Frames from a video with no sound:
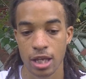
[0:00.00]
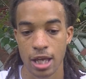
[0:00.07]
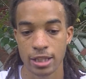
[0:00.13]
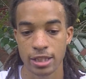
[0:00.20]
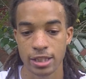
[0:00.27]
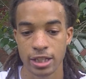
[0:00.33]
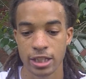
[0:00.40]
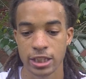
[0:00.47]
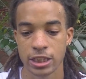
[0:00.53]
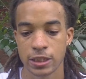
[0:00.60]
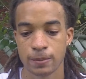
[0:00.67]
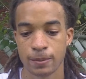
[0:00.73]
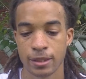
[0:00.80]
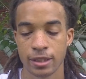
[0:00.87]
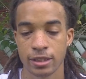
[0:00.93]
I think I
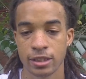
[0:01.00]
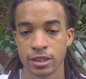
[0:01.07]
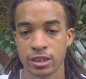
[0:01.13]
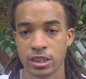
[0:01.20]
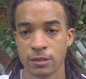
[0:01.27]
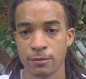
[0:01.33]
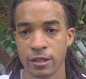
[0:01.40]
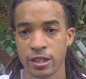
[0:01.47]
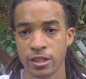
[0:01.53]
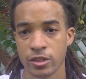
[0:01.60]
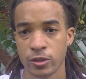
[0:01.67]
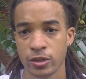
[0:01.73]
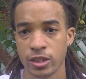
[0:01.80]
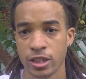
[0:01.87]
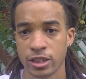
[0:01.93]
explained this in my
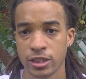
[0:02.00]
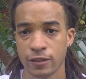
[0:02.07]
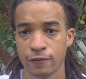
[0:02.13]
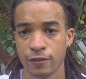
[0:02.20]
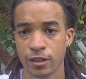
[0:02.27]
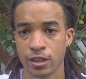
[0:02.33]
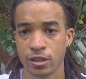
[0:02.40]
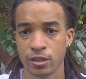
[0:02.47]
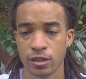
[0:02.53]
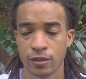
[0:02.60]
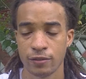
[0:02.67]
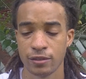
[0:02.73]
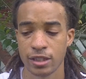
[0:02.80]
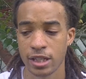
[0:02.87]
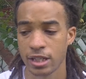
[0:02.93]
introduction video.
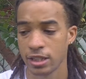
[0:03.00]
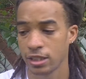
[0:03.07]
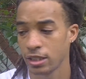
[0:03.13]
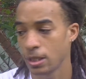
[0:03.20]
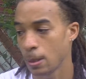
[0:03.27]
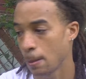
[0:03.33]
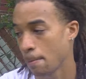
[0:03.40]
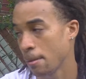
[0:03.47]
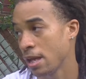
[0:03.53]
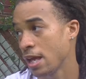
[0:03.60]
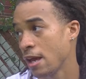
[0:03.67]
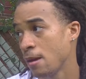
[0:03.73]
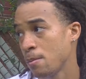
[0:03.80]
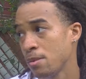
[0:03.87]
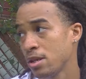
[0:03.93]
If not, it may
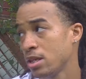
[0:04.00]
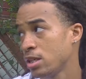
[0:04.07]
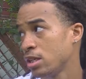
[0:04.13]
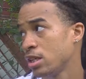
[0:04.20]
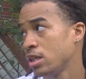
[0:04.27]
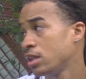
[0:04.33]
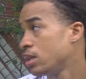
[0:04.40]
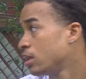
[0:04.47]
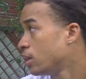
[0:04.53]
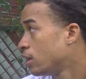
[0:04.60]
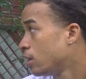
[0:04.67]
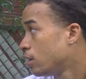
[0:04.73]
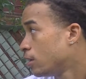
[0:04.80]
have been in